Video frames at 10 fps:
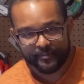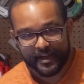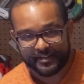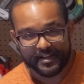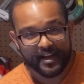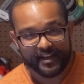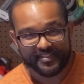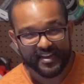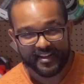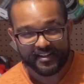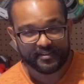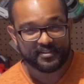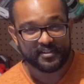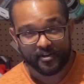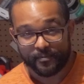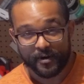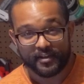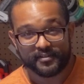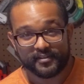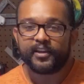to bat an eye at that kind of sticker
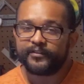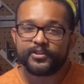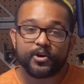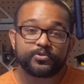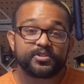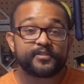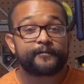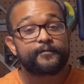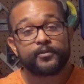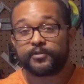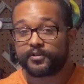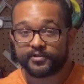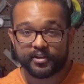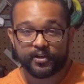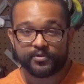price. Even though just a few years ago,